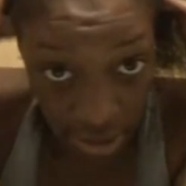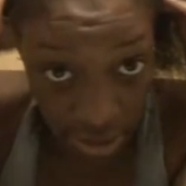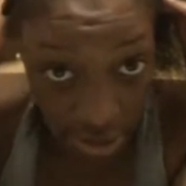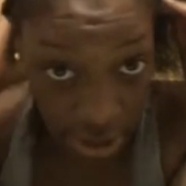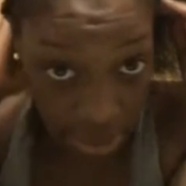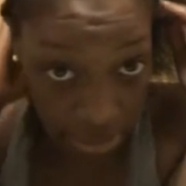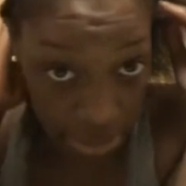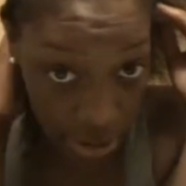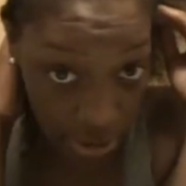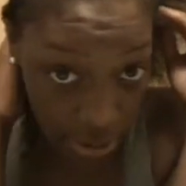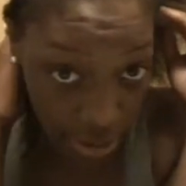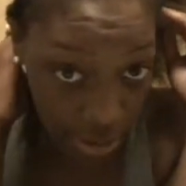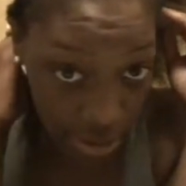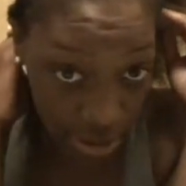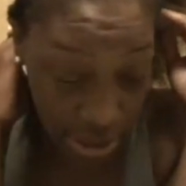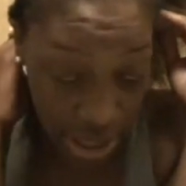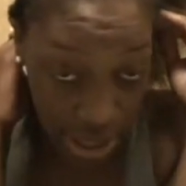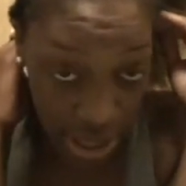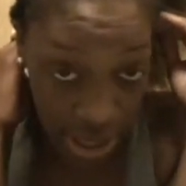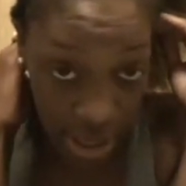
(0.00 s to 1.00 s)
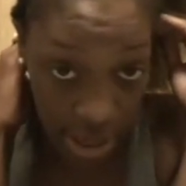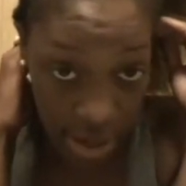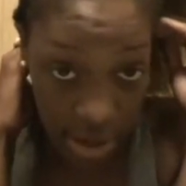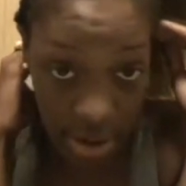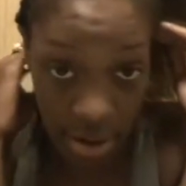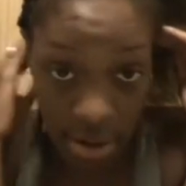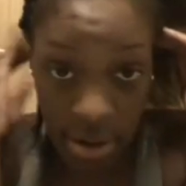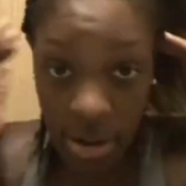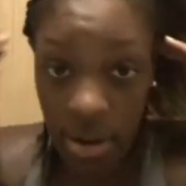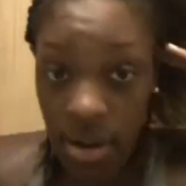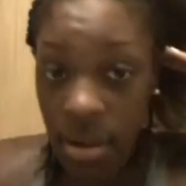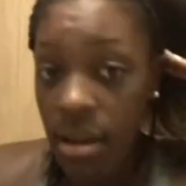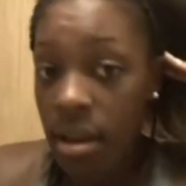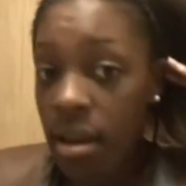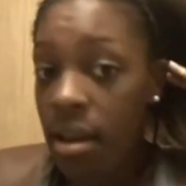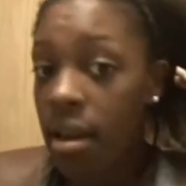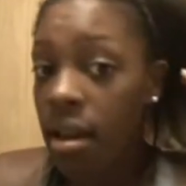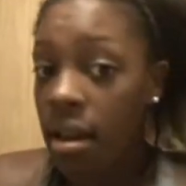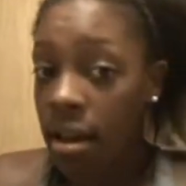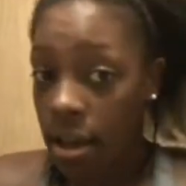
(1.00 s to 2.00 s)
are going to be crocheted in.
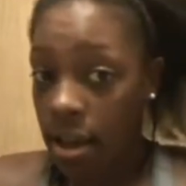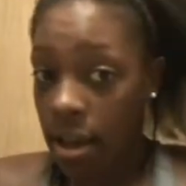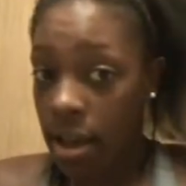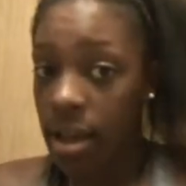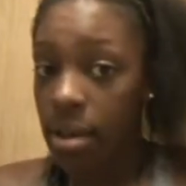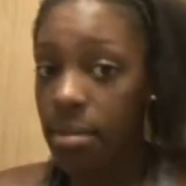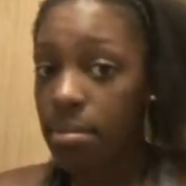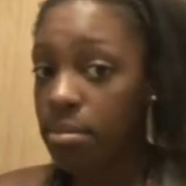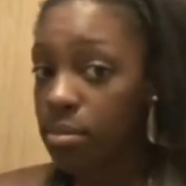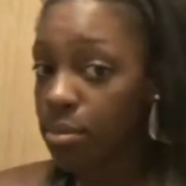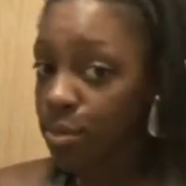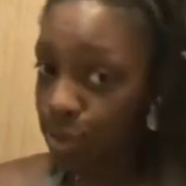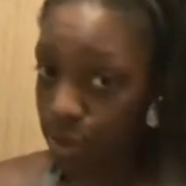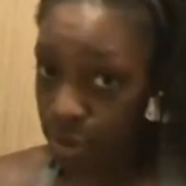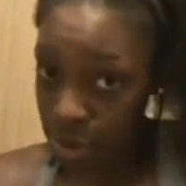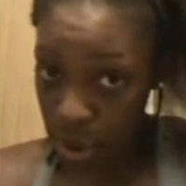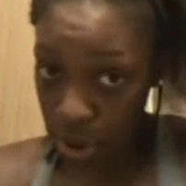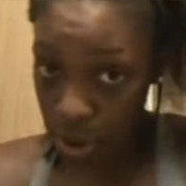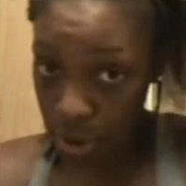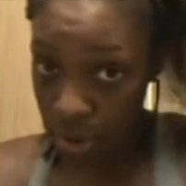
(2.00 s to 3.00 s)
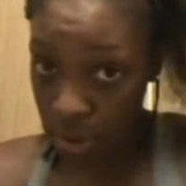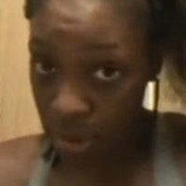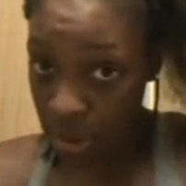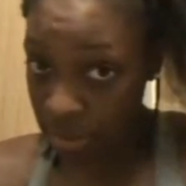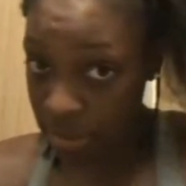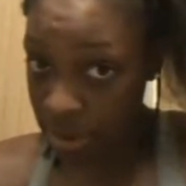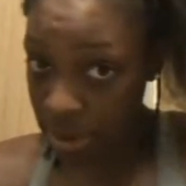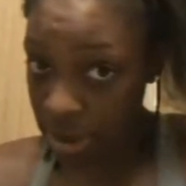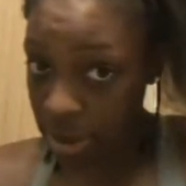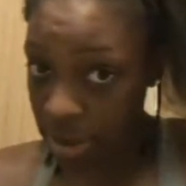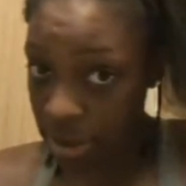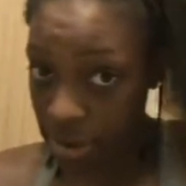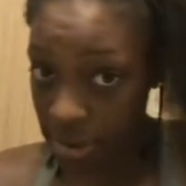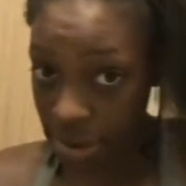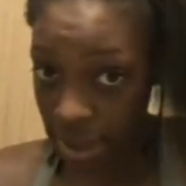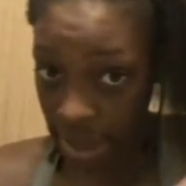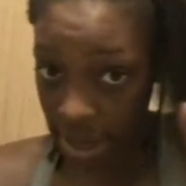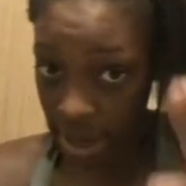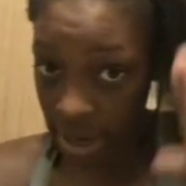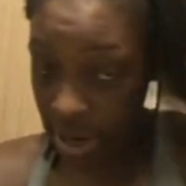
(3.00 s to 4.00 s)
So I'm going to go
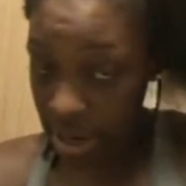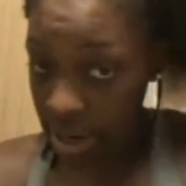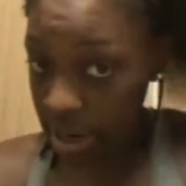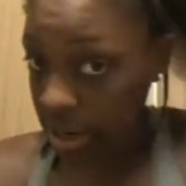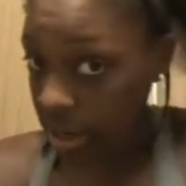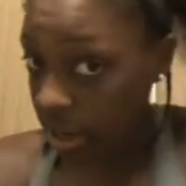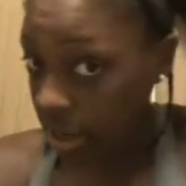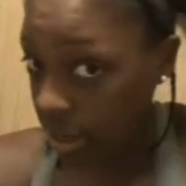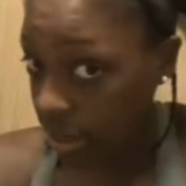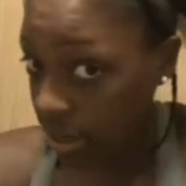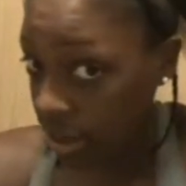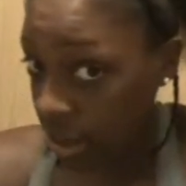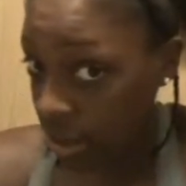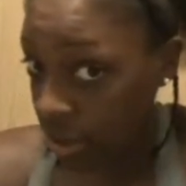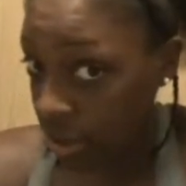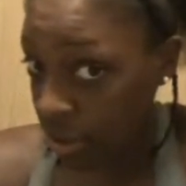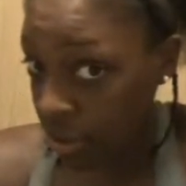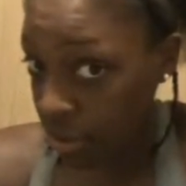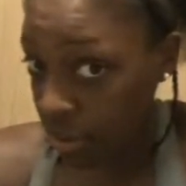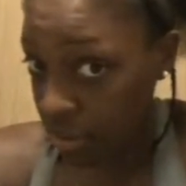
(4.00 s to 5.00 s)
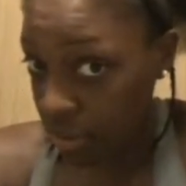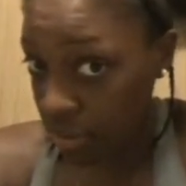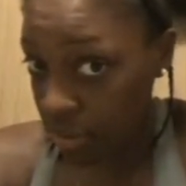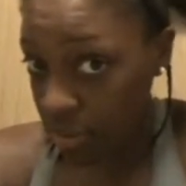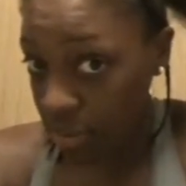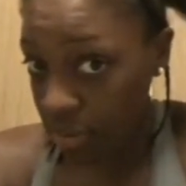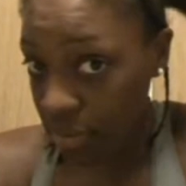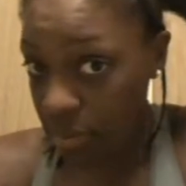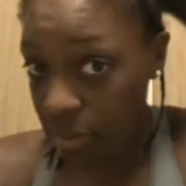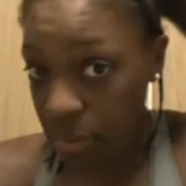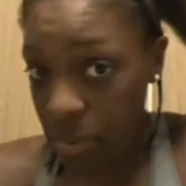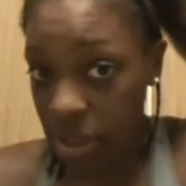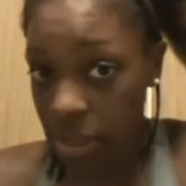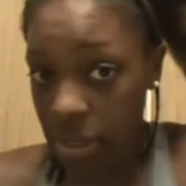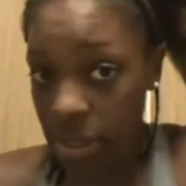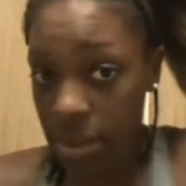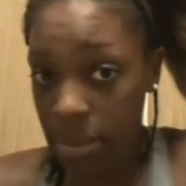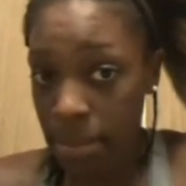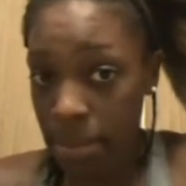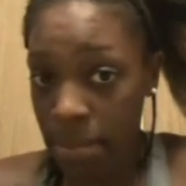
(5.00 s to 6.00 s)
ahead and continue with
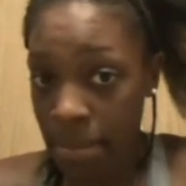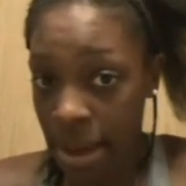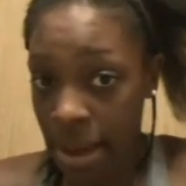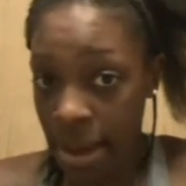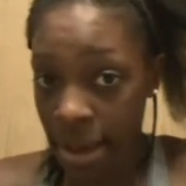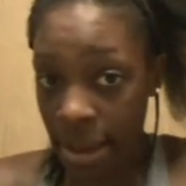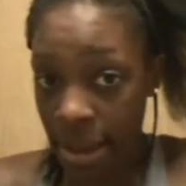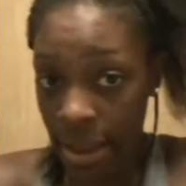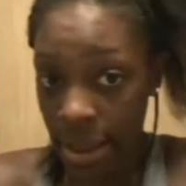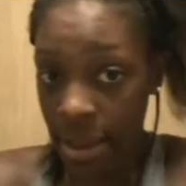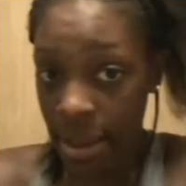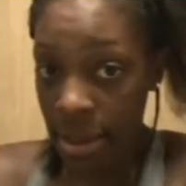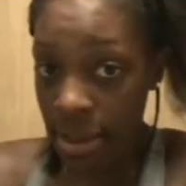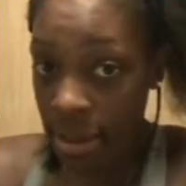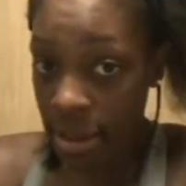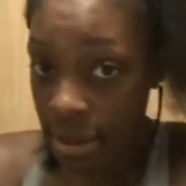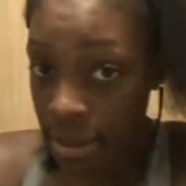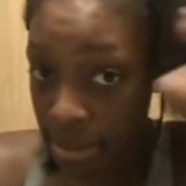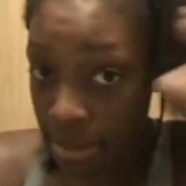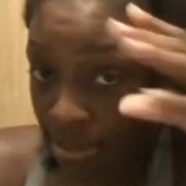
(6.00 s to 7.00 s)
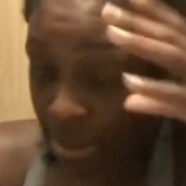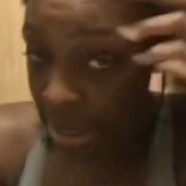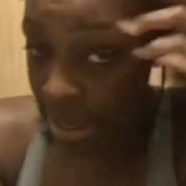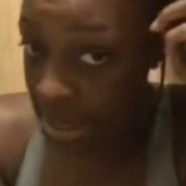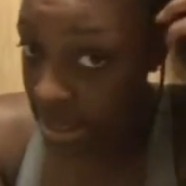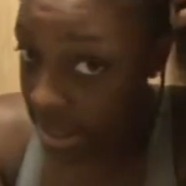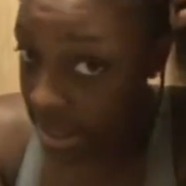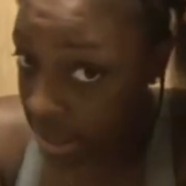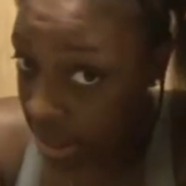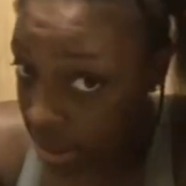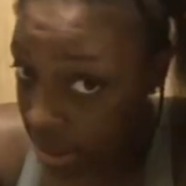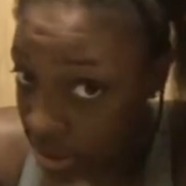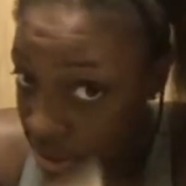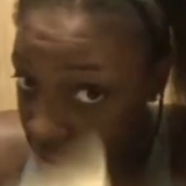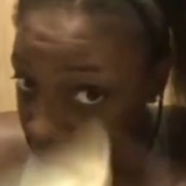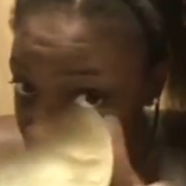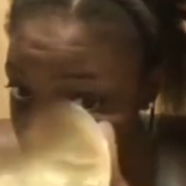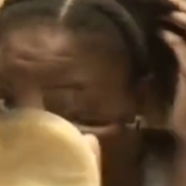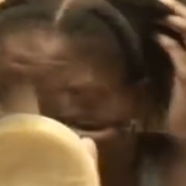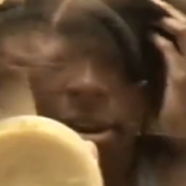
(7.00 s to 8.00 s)
my braids, and I'll
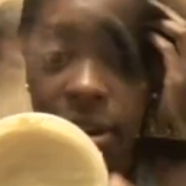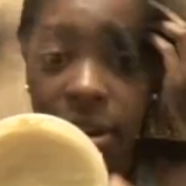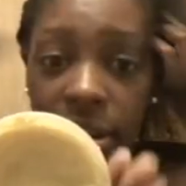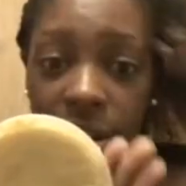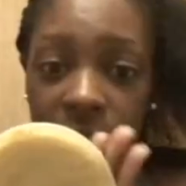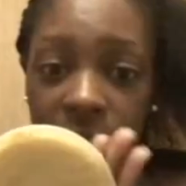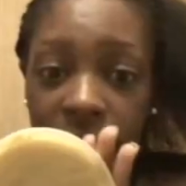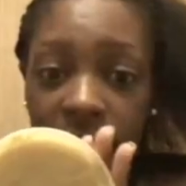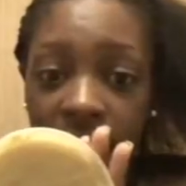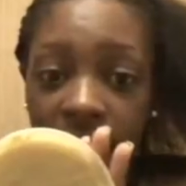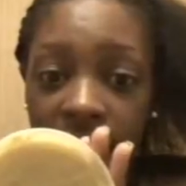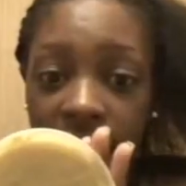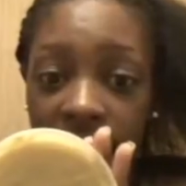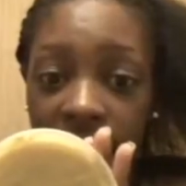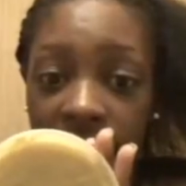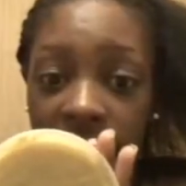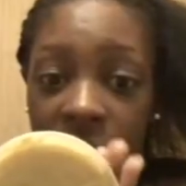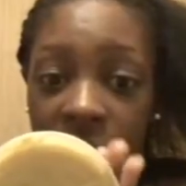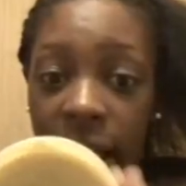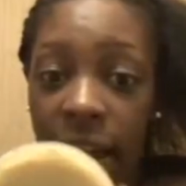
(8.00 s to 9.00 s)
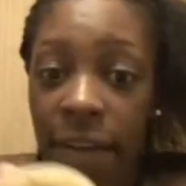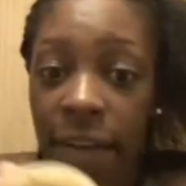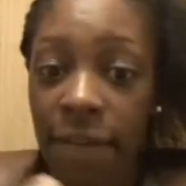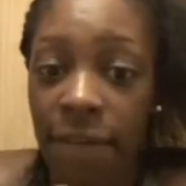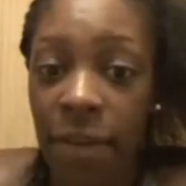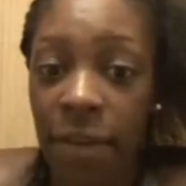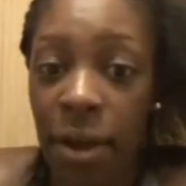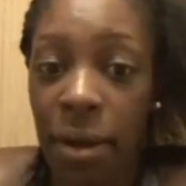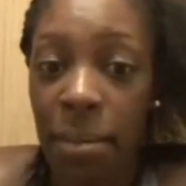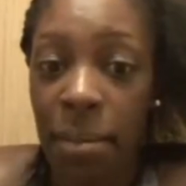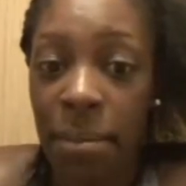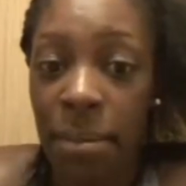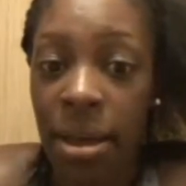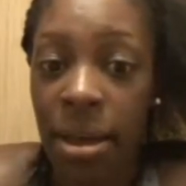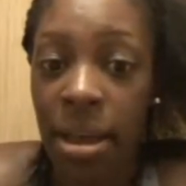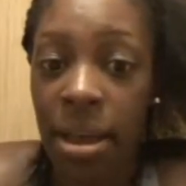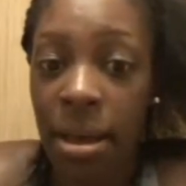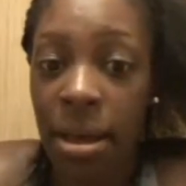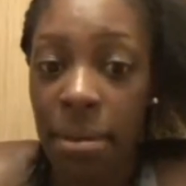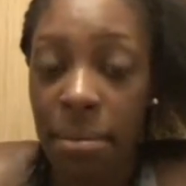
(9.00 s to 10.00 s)
show you how I got from
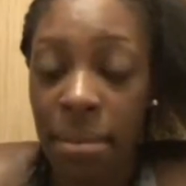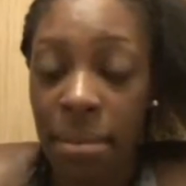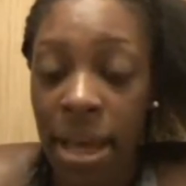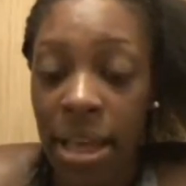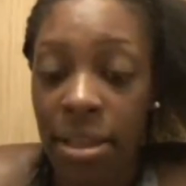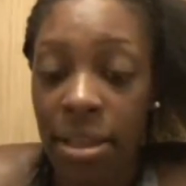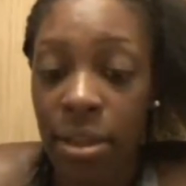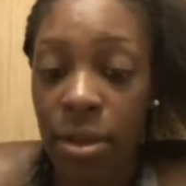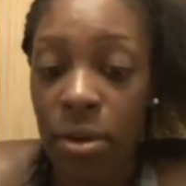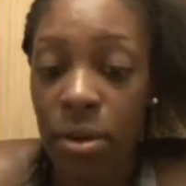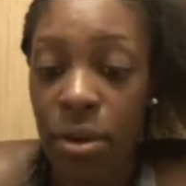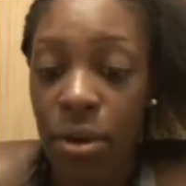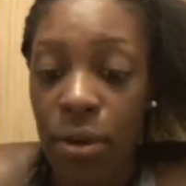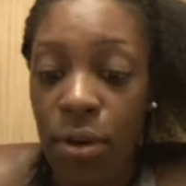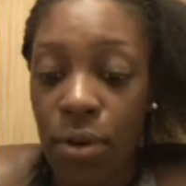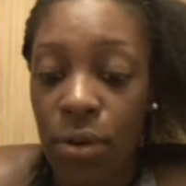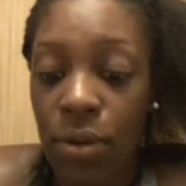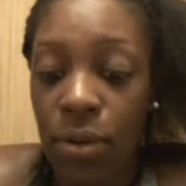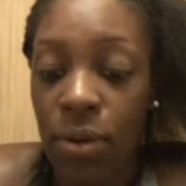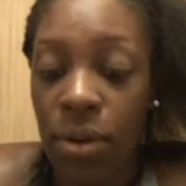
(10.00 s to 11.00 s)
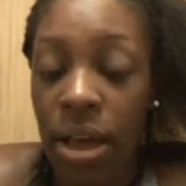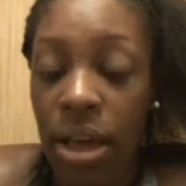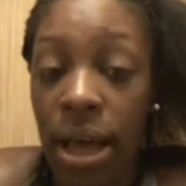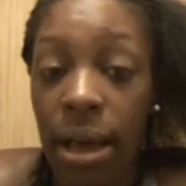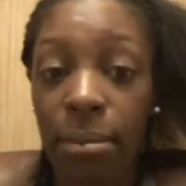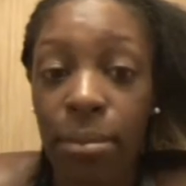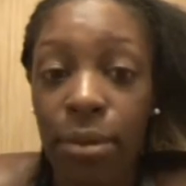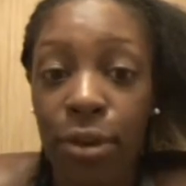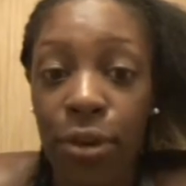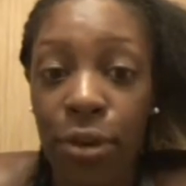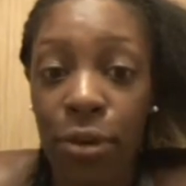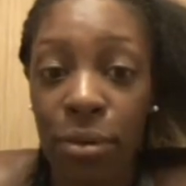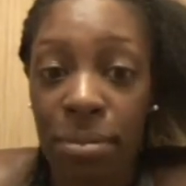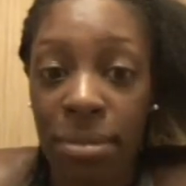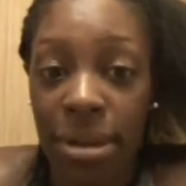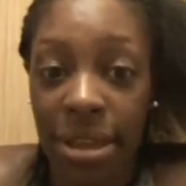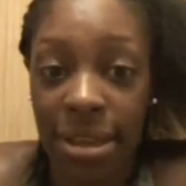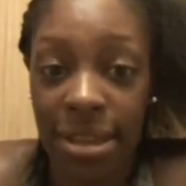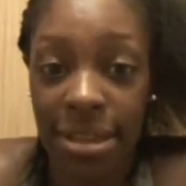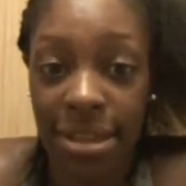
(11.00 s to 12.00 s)
my local
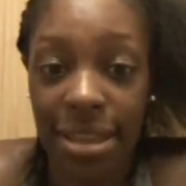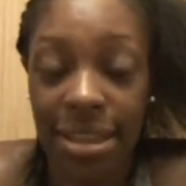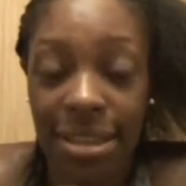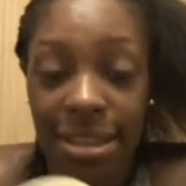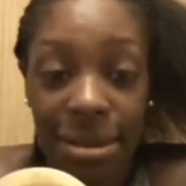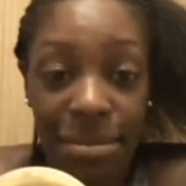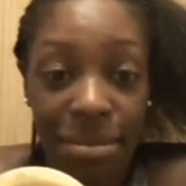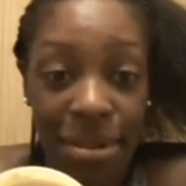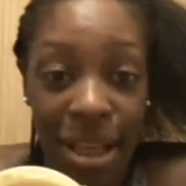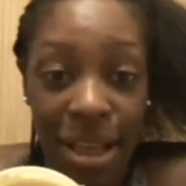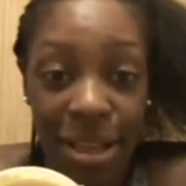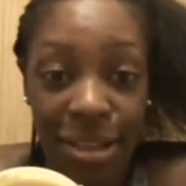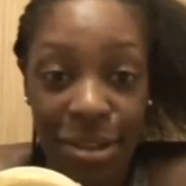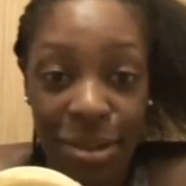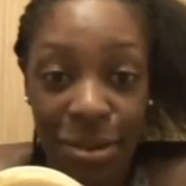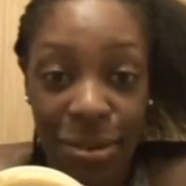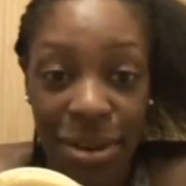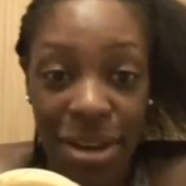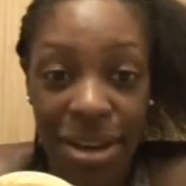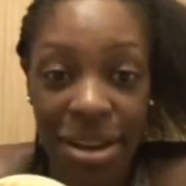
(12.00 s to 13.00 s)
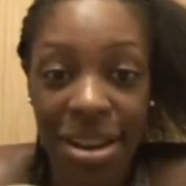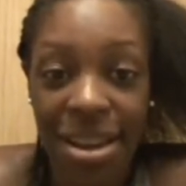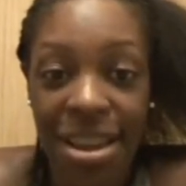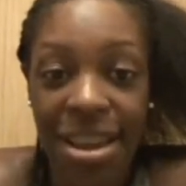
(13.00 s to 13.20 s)
Kumbas supply store.